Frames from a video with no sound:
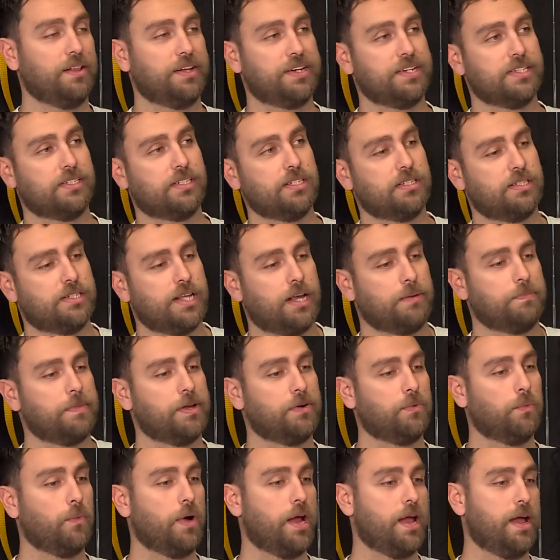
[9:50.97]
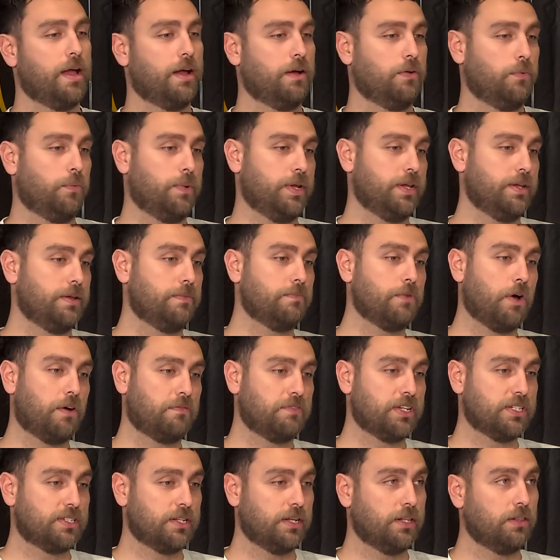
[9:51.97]
and it's a segment where we
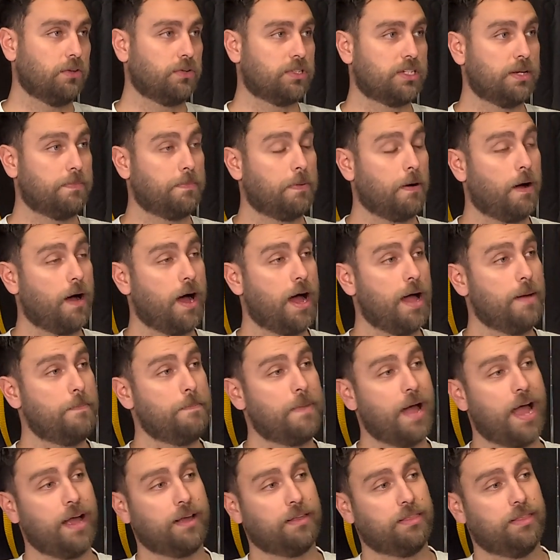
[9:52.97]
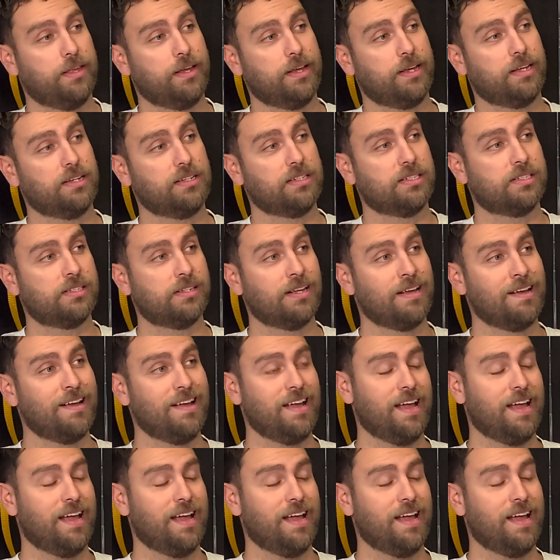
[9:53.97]
obviously look to buy, back things.